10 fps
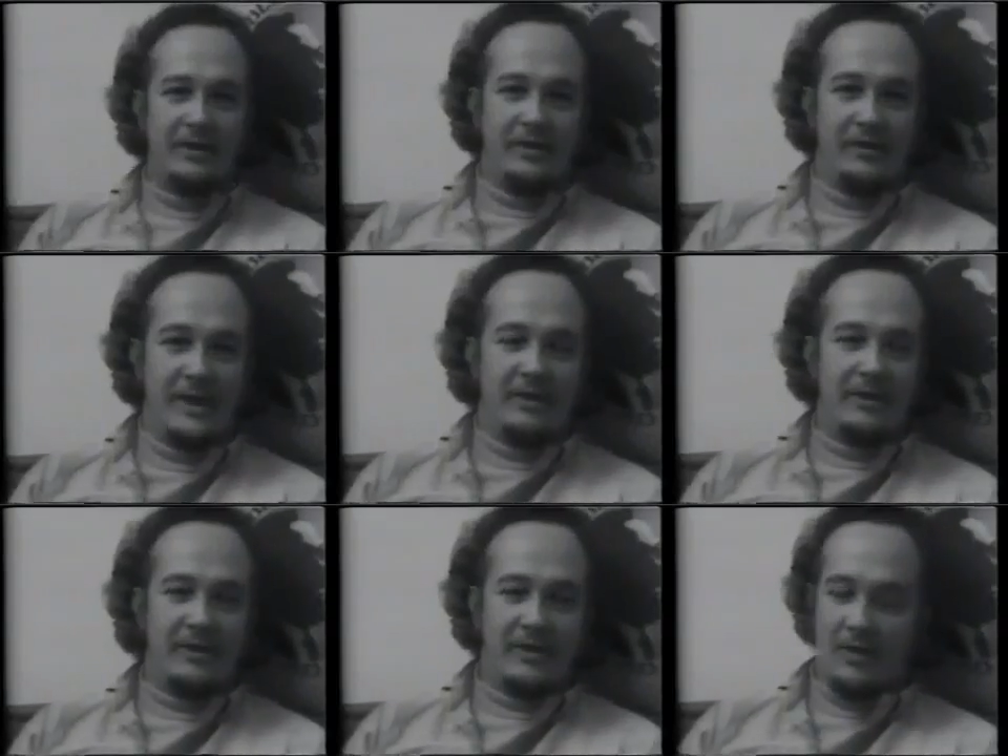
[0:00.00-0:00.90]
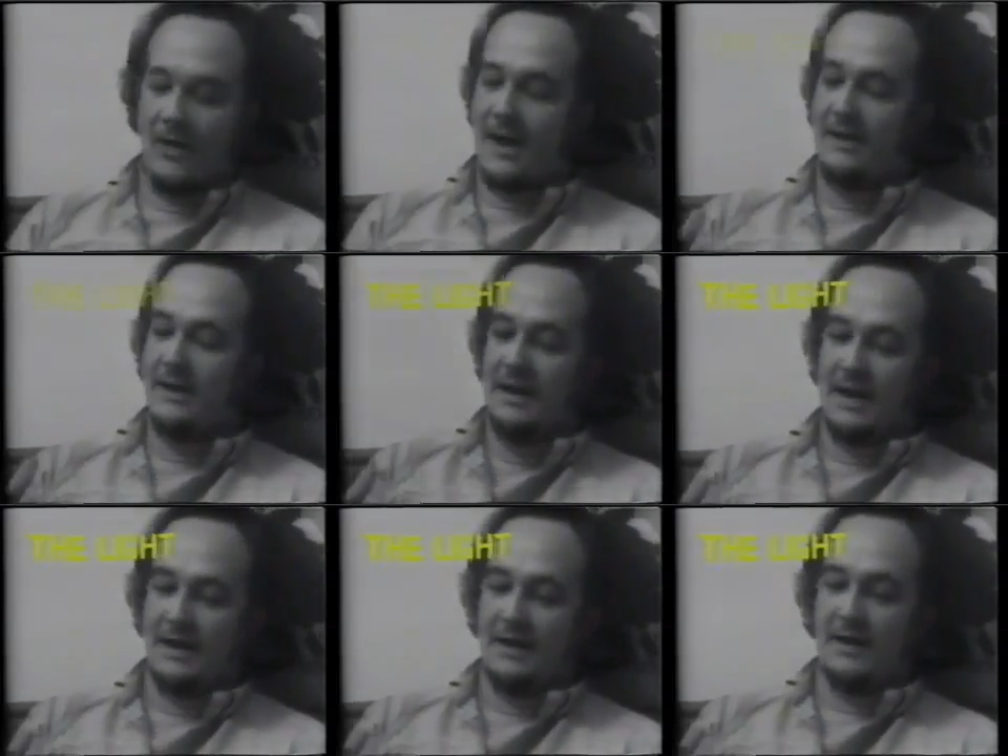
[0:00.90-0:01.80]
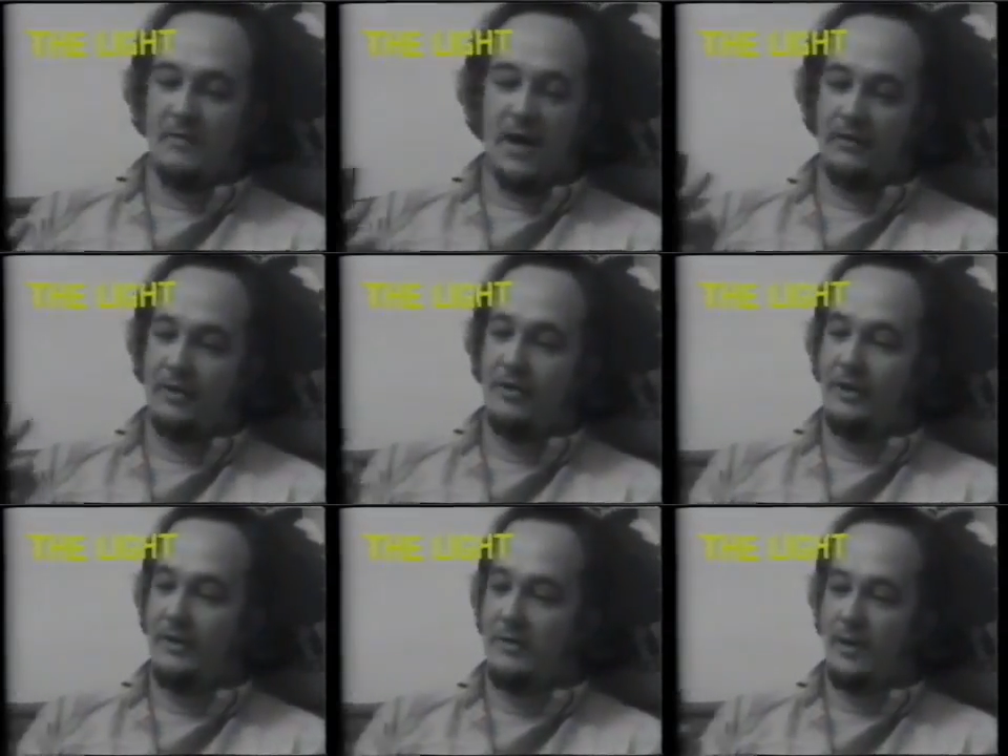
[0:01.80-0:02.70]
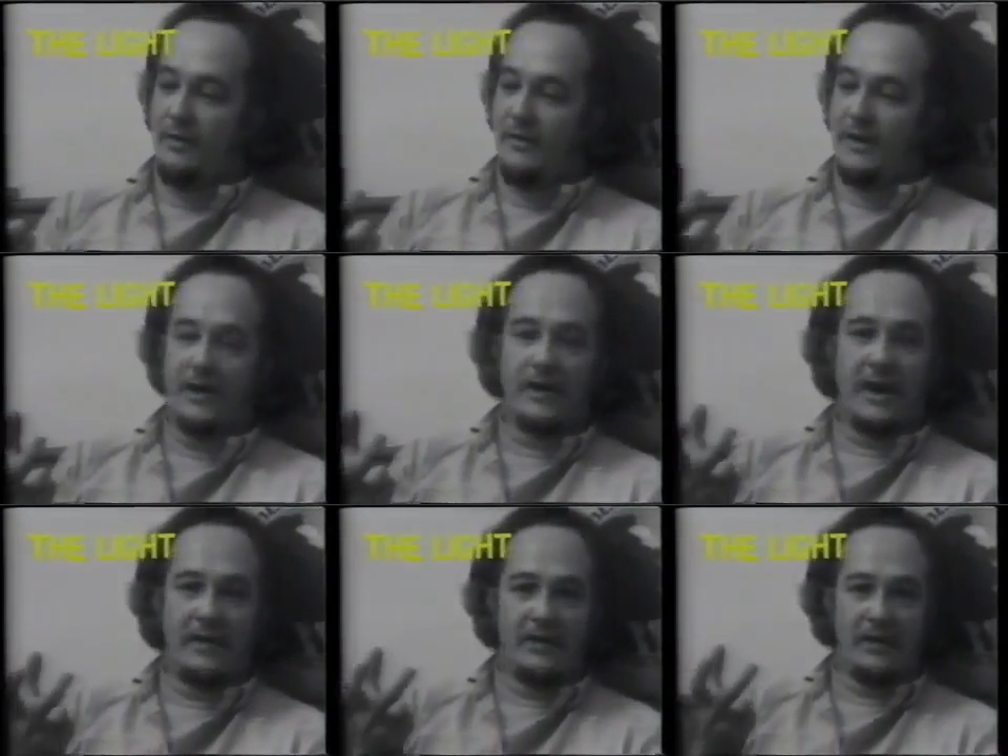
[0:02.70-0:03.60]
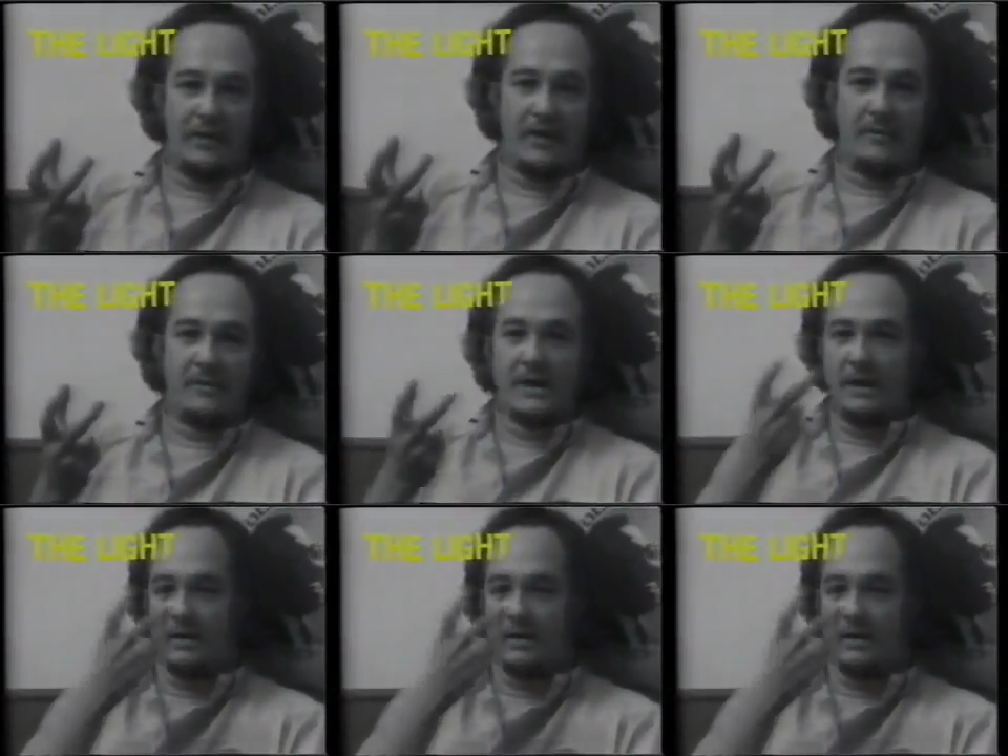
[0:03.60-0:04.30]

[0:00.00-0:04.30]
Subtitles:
techniques is the light, and it involves using the middle finger and the thumb,